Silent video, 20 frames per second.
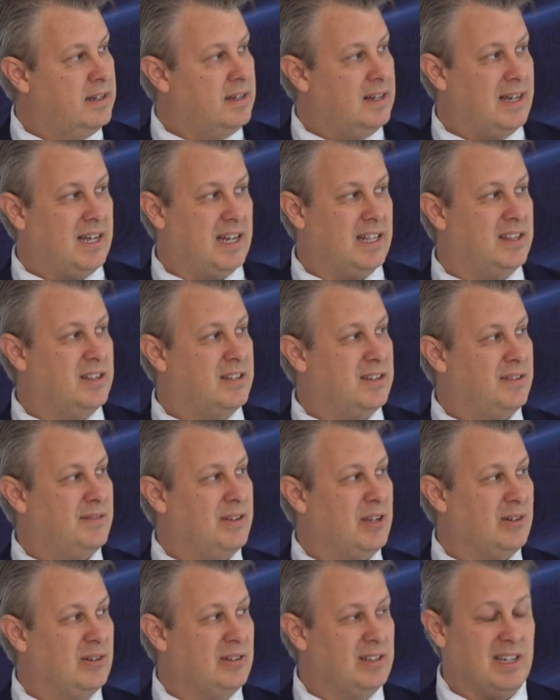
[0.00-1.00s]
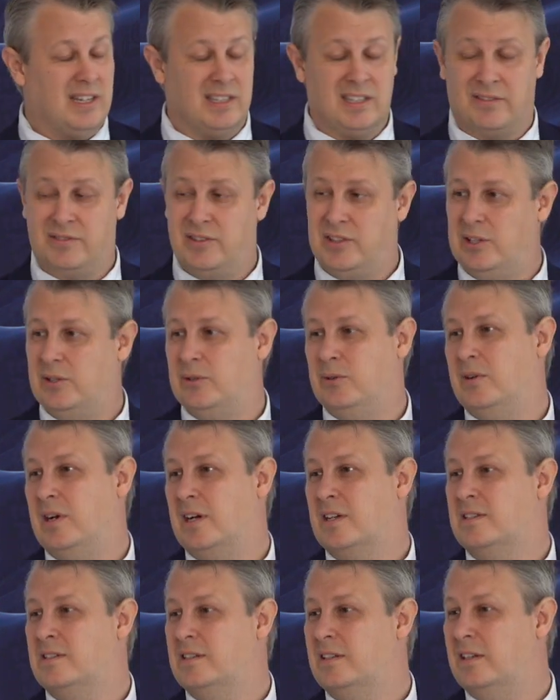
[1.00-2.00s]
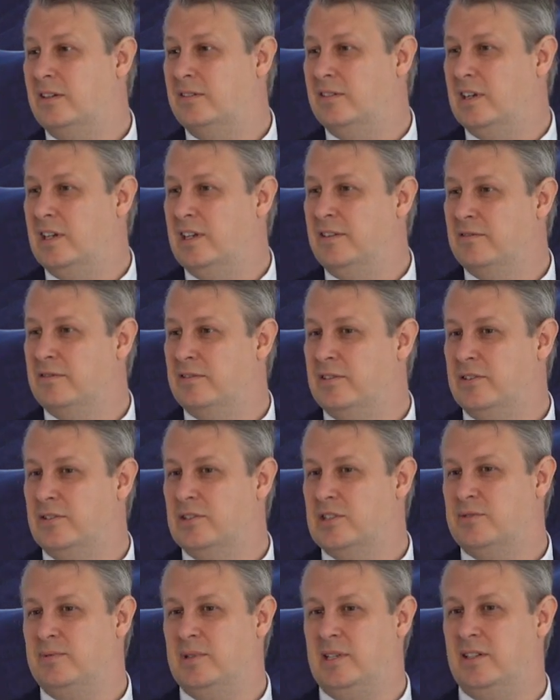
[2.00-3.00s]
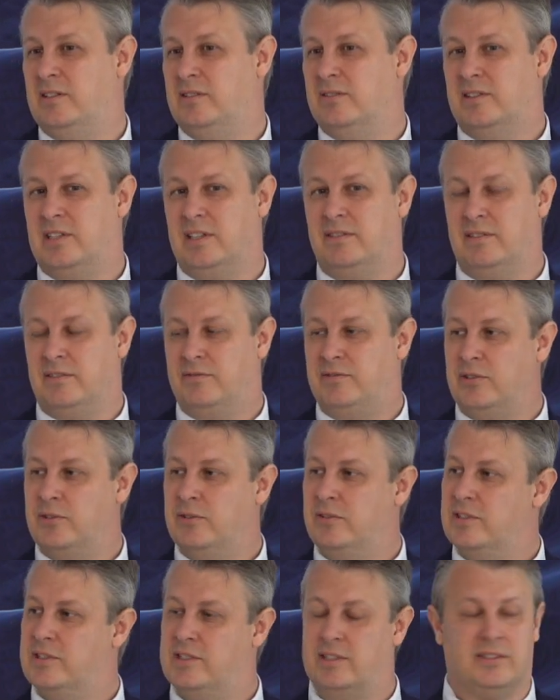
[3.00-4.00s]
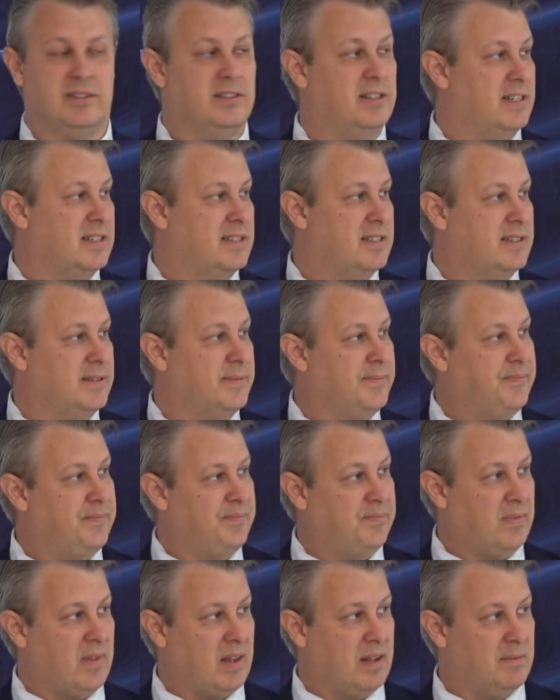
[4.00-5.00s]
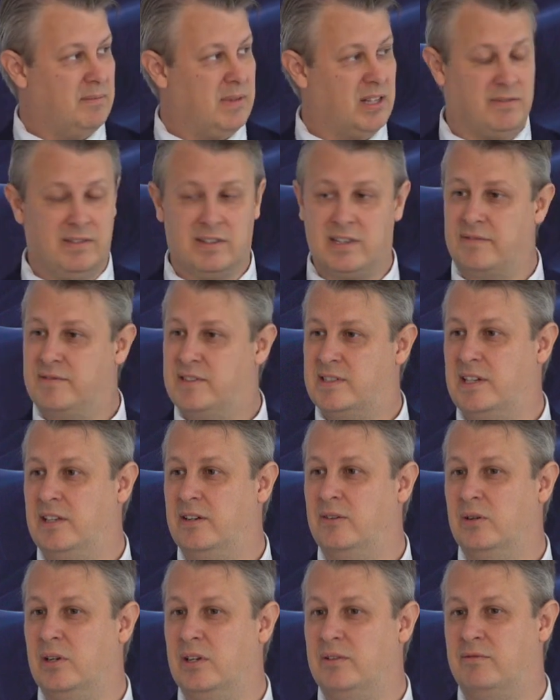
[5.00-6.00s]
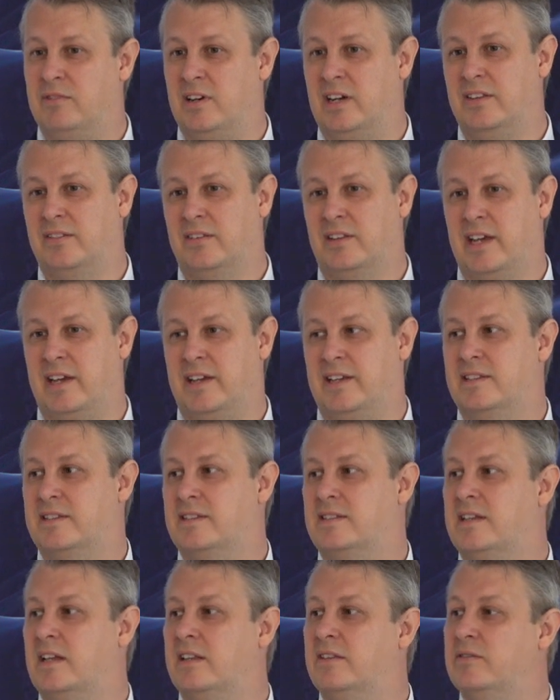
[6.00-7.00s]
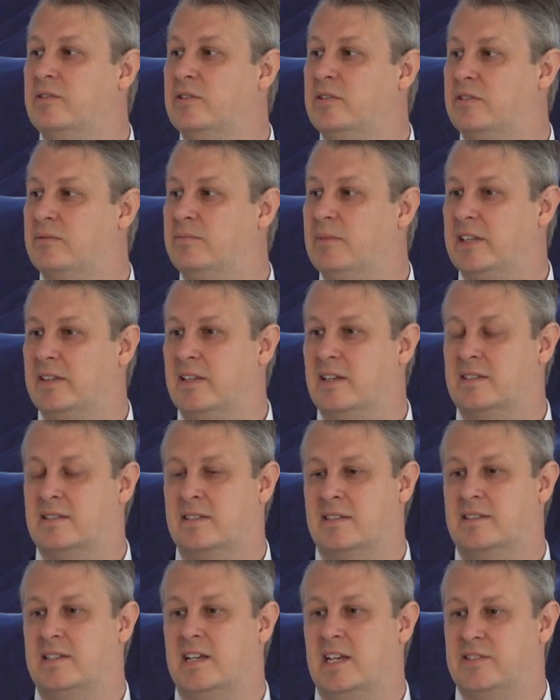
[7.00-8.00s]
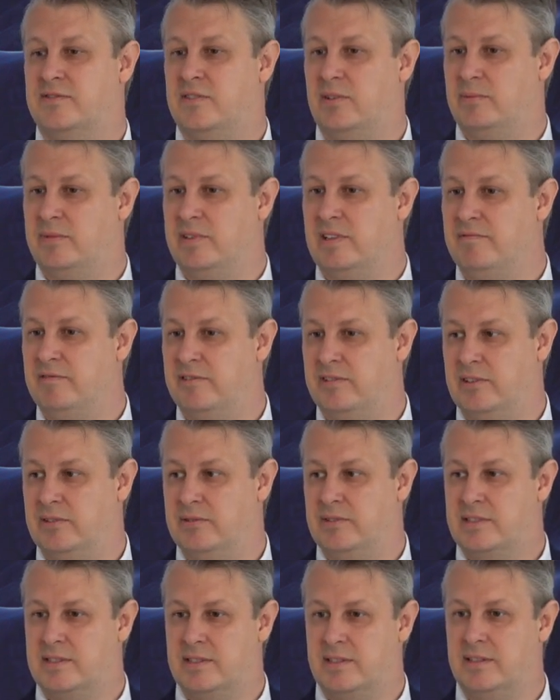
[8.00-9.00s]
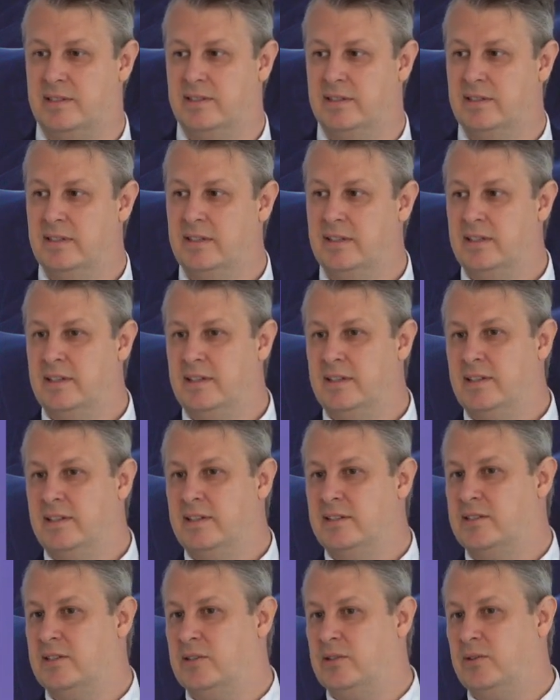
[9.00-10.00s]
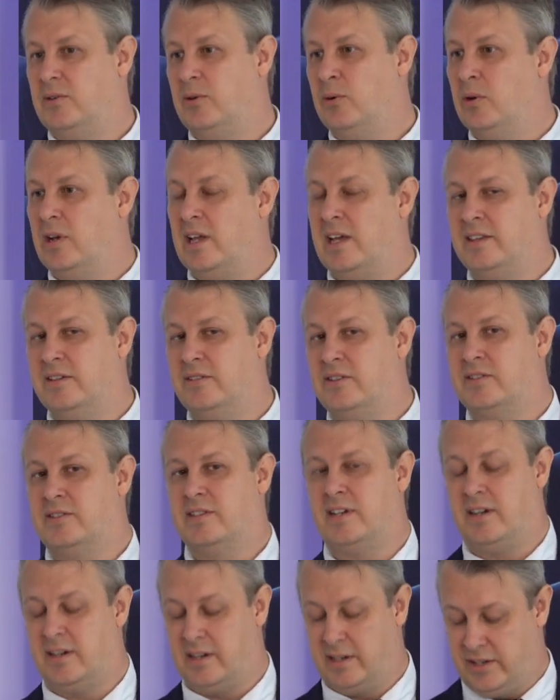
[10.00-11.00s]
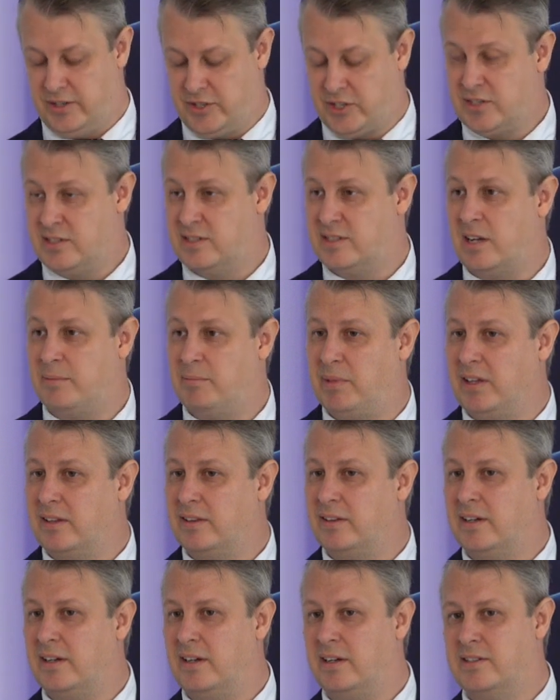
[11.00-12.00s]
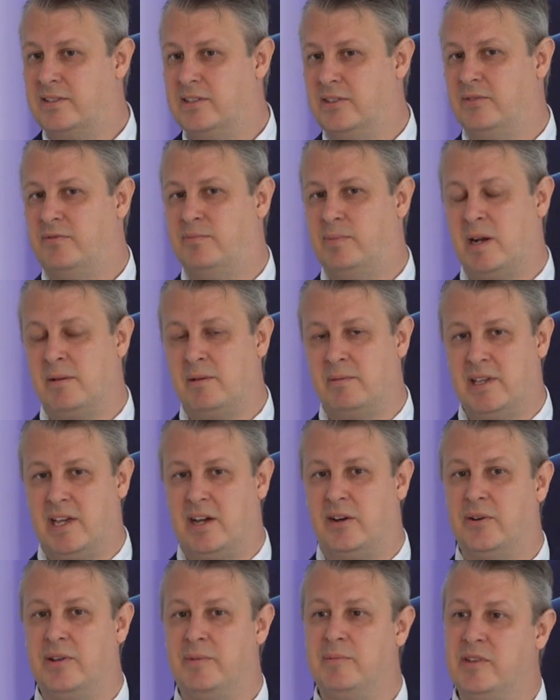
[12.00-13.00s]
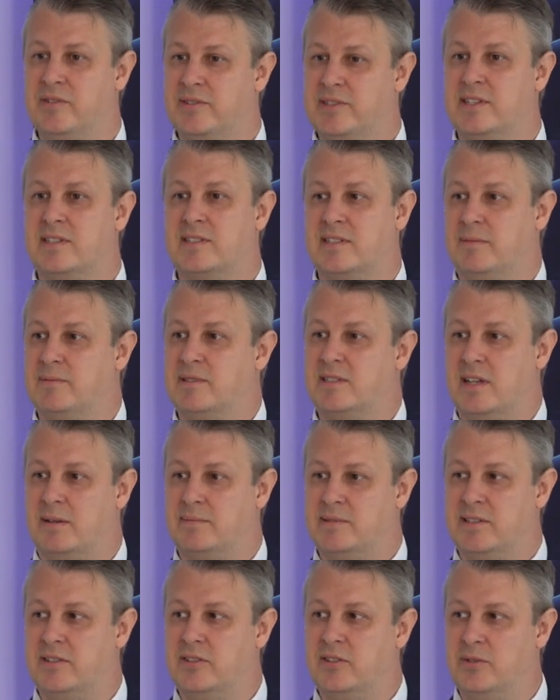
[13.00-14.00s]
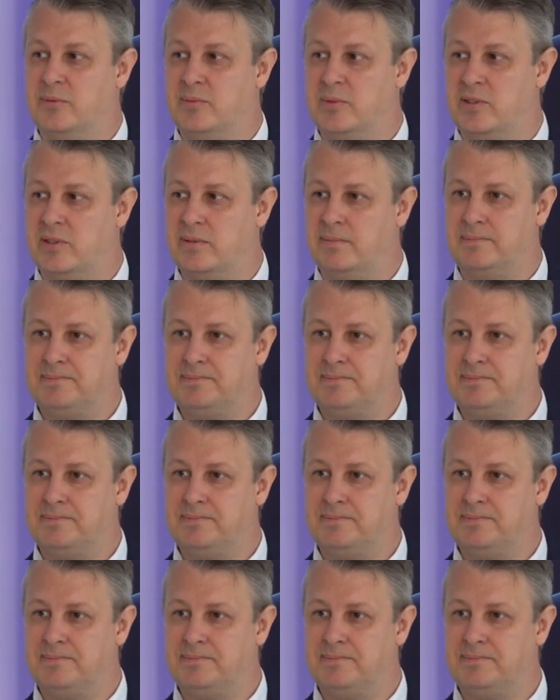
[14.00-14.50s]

And we only had a few axillary lymph nodes. We didn't even focus on this, but we have seen only one case that would metastasize from lymph nodes. So all others are just stopping there. So probably our immune system stops the tumor.